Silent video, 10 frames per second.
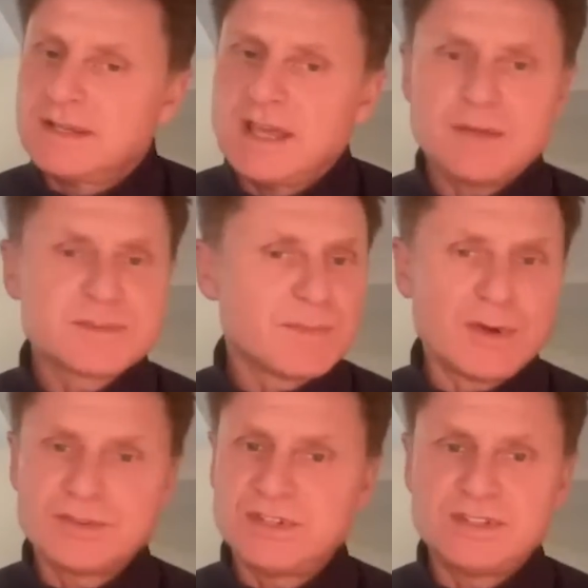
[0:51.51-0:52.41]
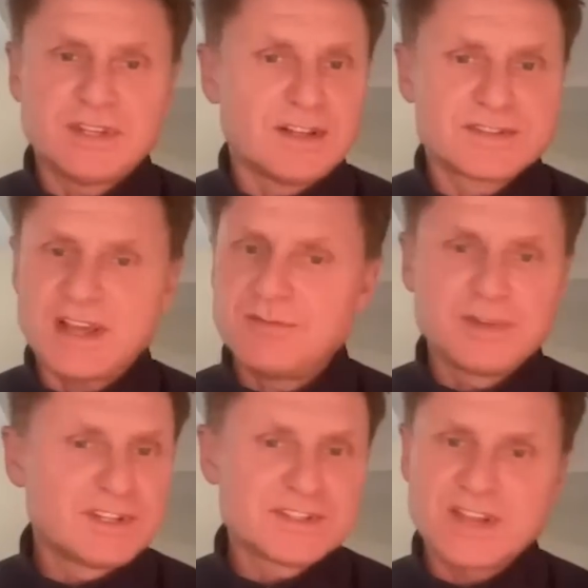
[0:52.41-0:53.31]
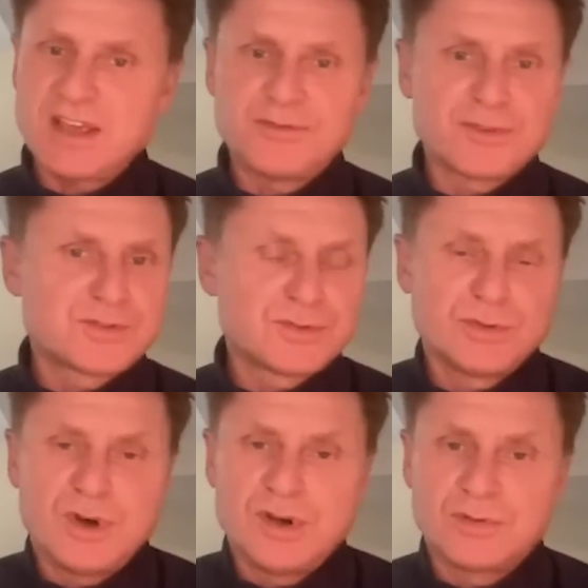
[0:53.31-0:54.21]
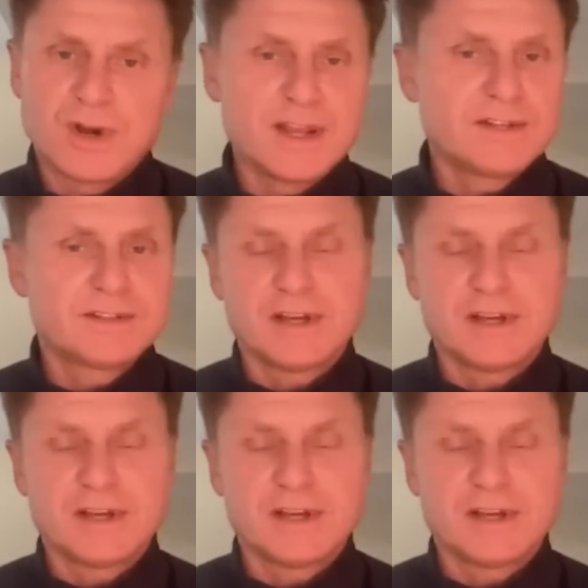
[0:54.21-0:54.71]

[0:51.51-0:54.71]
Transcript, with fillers: Game's about details. I've been in this game for too long, right?